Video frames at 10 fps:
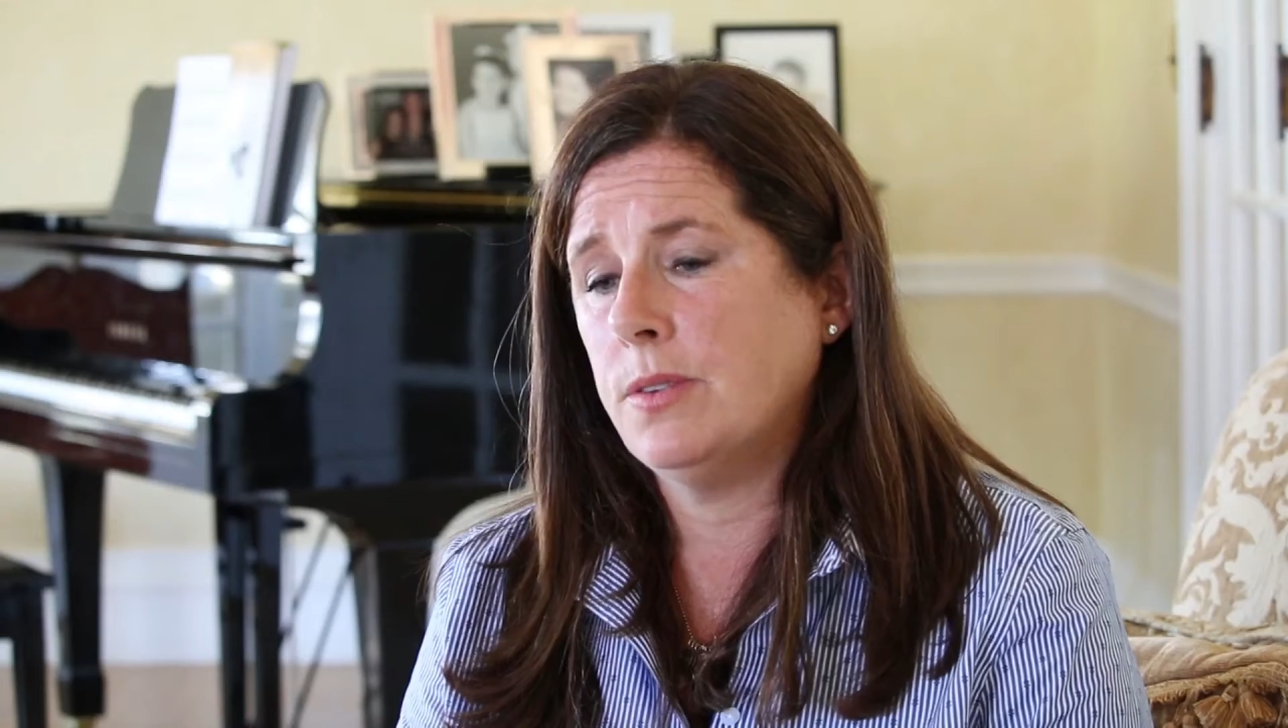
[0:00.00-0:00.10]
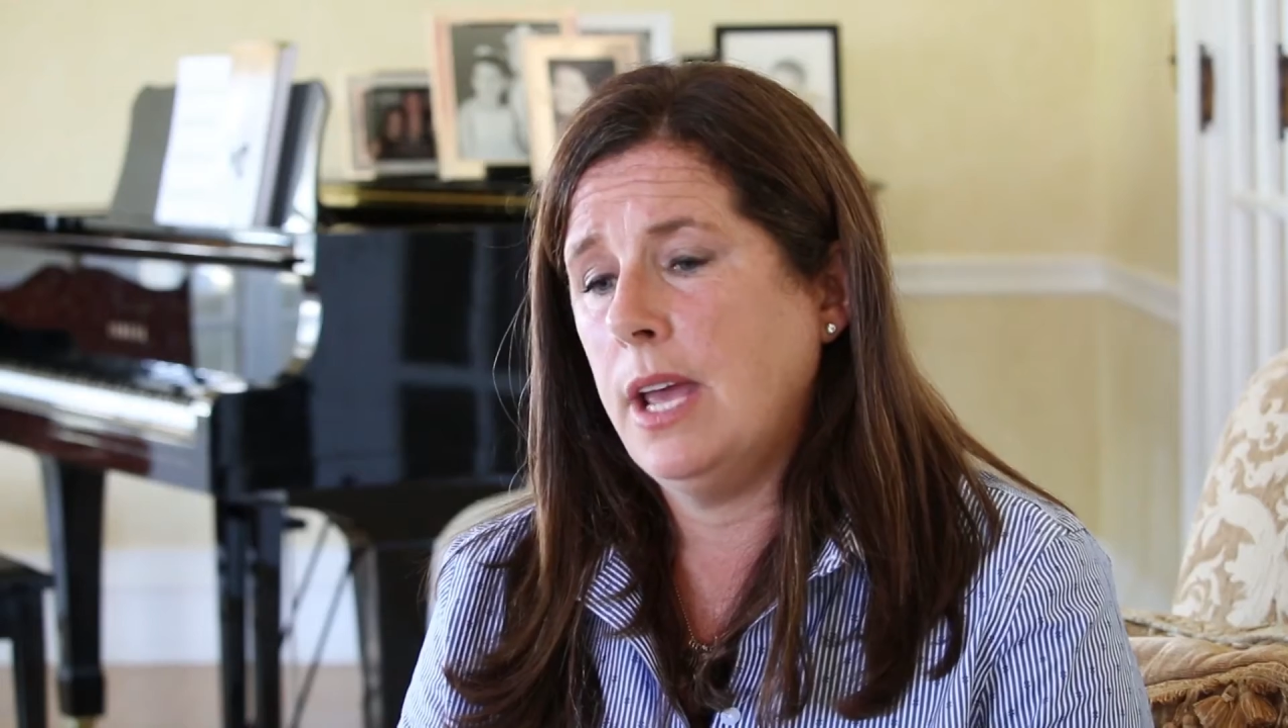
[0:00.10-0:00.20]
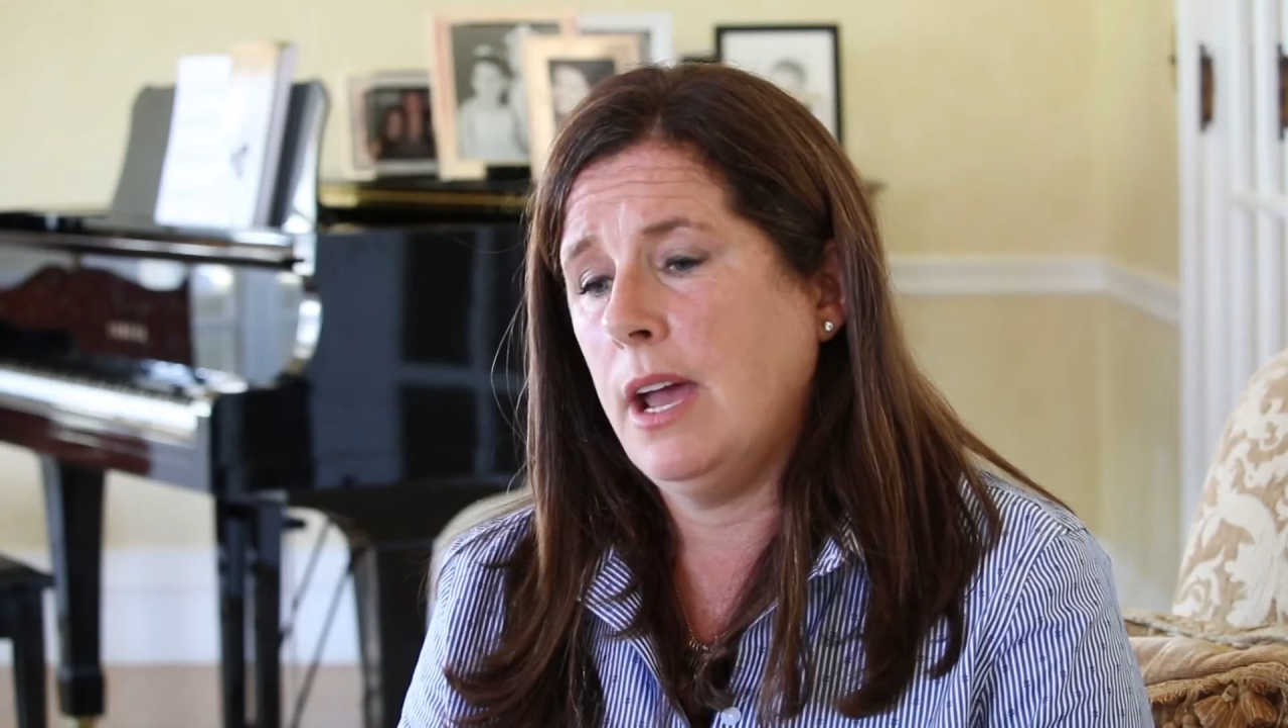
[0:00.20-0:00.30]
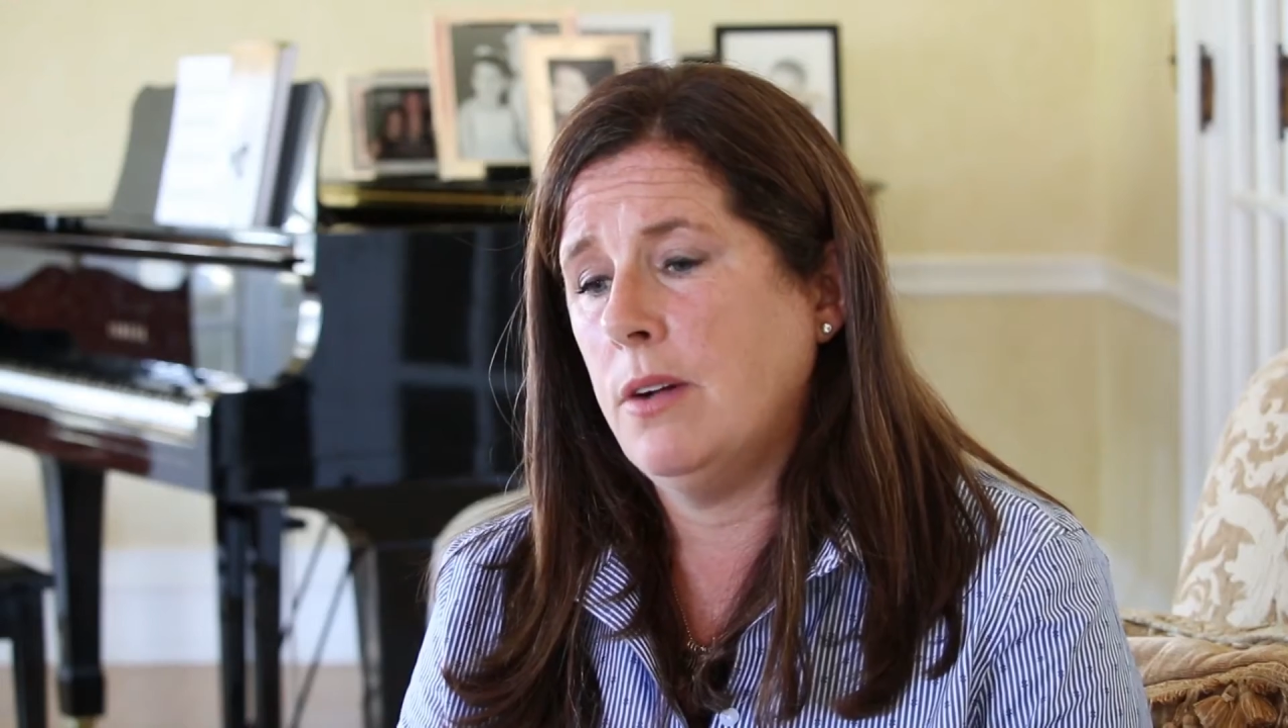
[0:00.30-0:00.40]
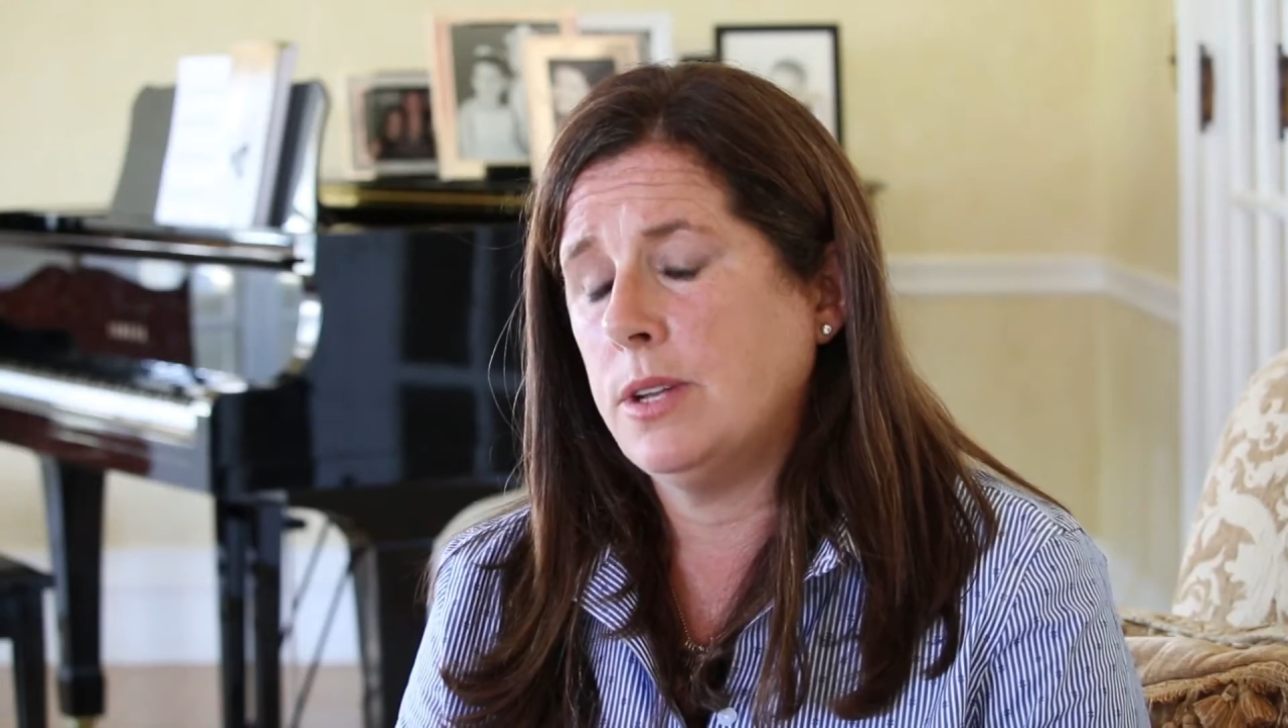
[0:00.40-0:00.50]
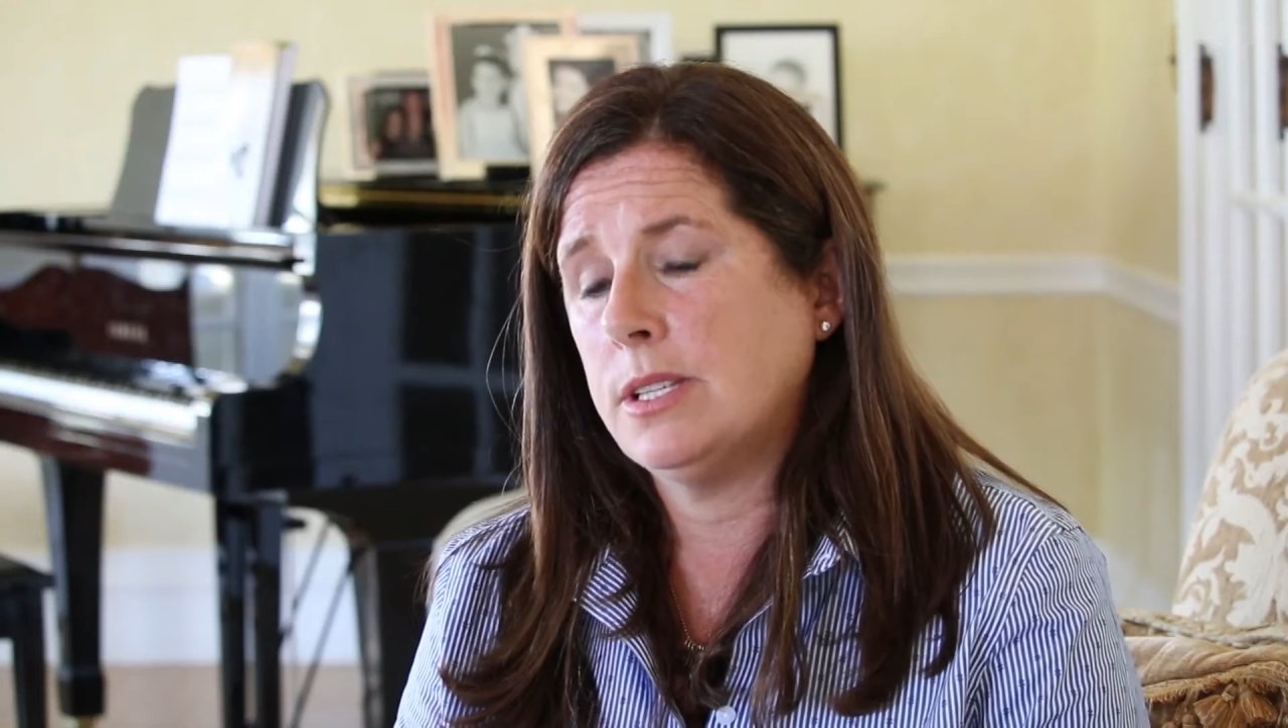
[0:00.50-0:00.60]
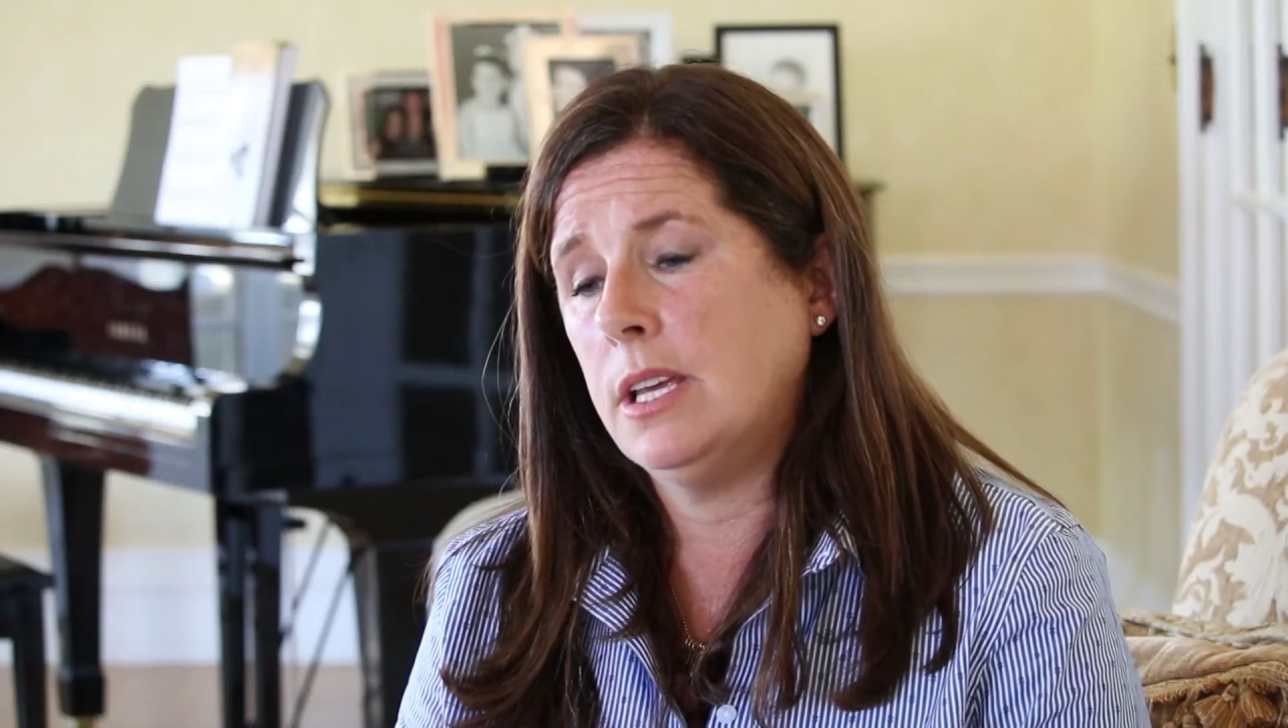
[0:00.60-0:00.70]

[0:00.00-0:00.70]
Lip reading: now it's